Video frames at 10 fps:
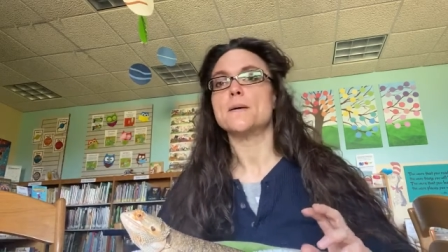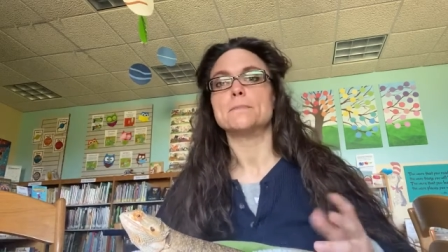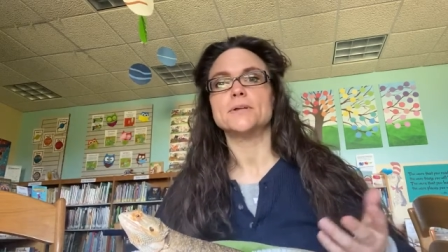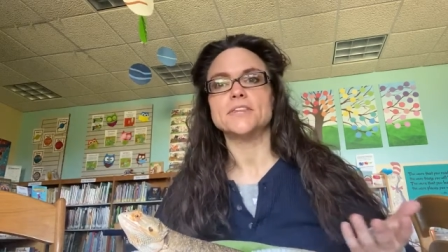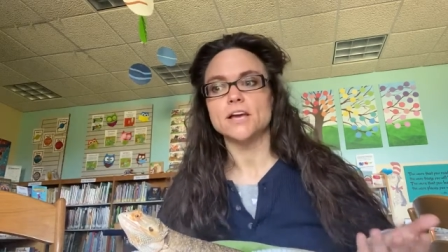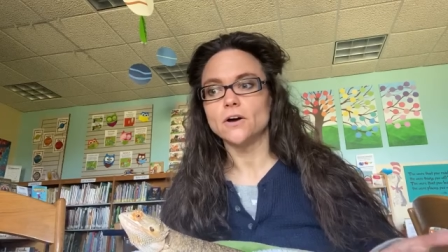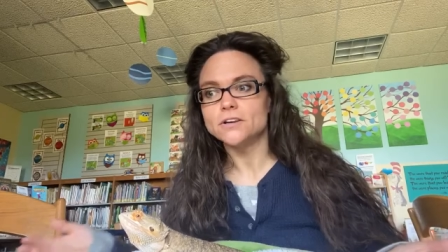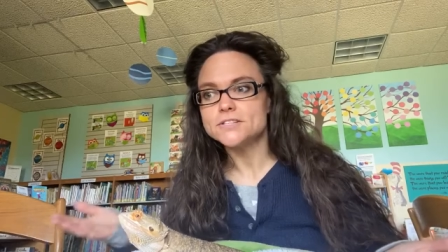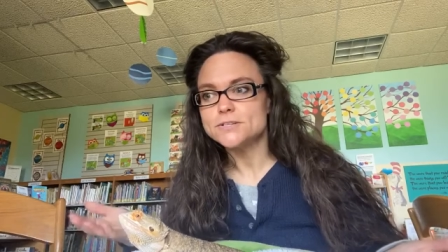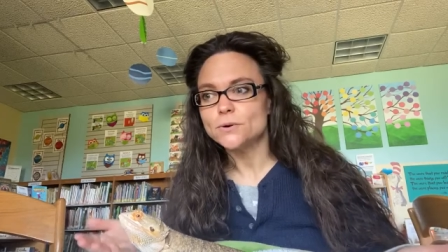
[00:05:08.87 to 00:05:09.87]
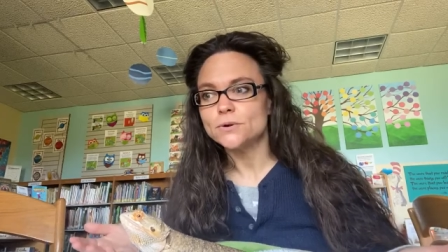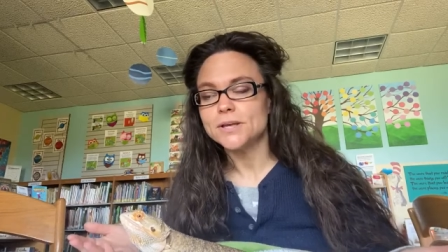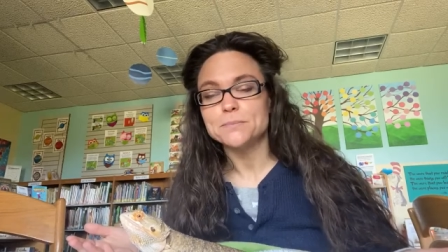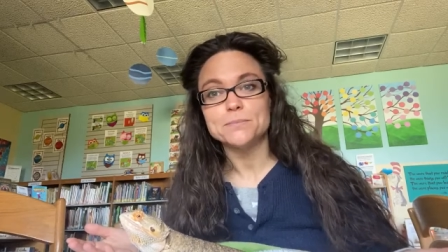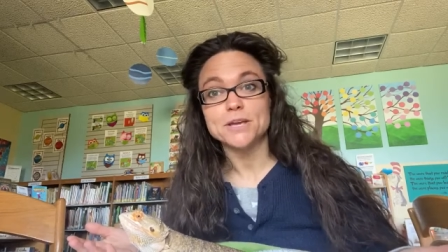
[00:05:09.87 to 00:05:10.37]
but they also
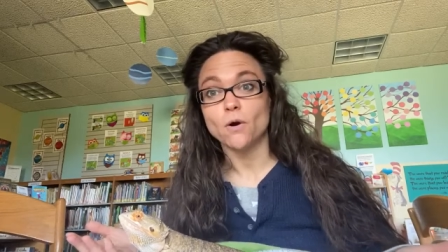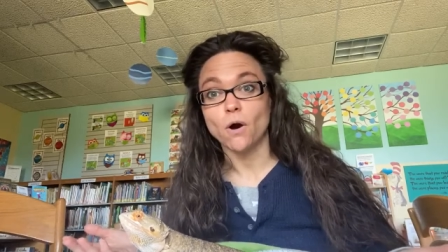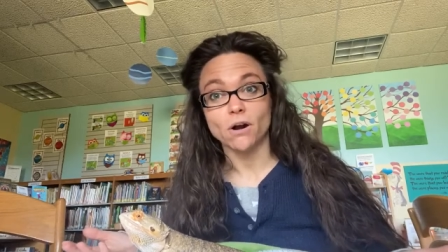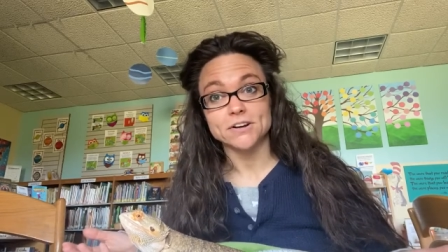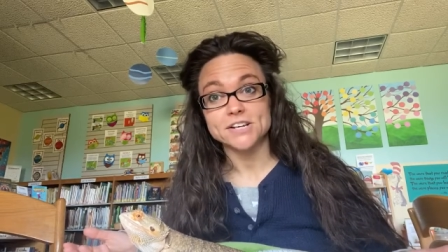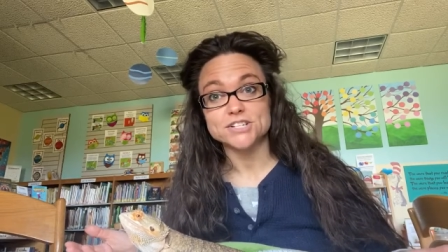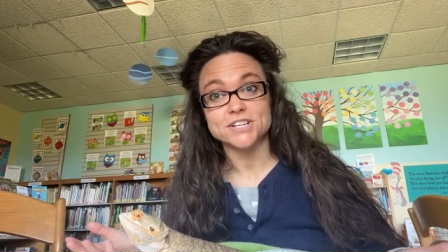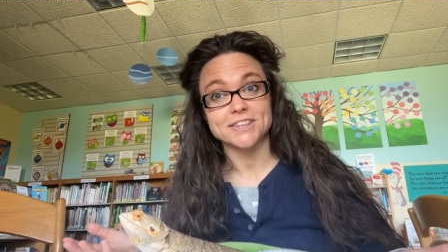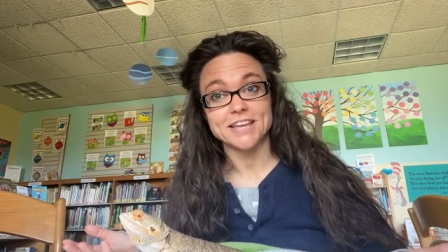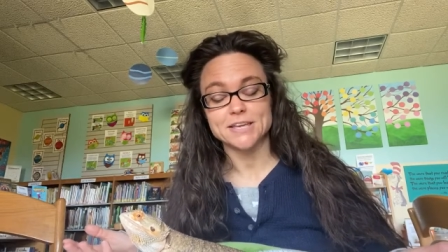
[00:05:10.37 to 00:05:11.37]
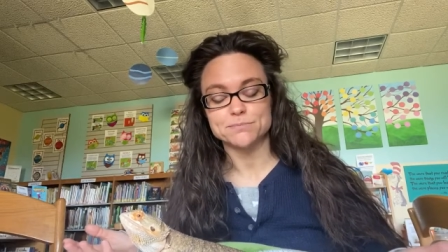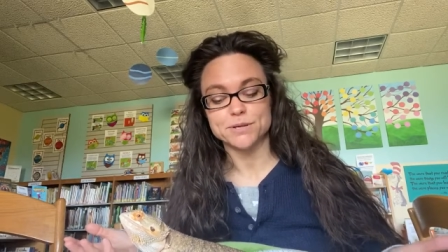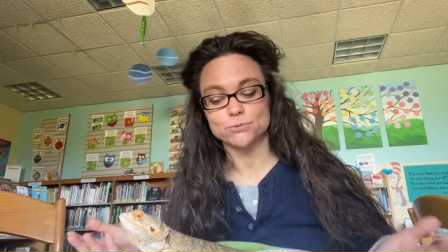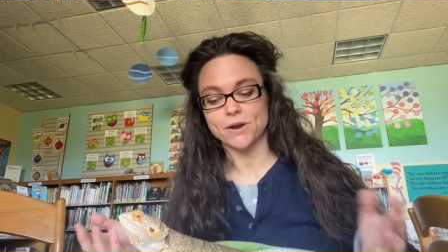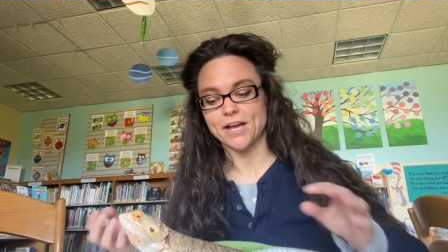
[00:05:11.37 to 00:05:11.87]
can be orange and they can
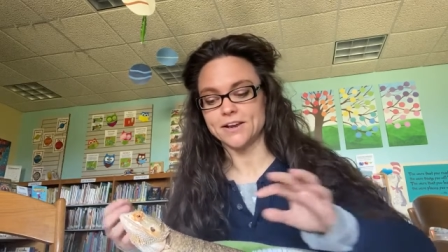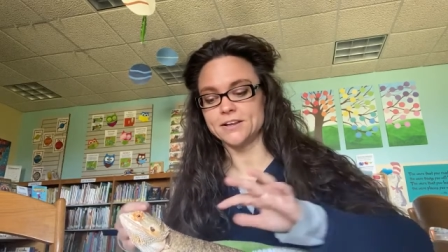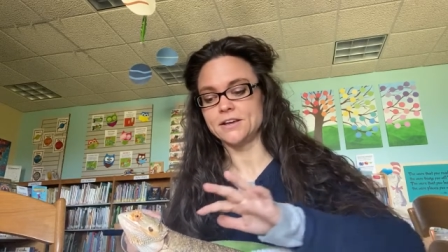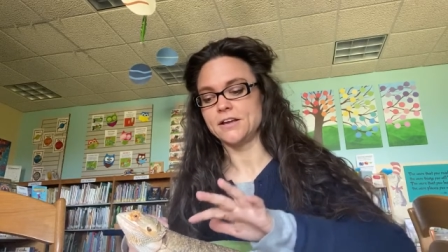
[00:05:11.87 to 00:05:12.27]
be red.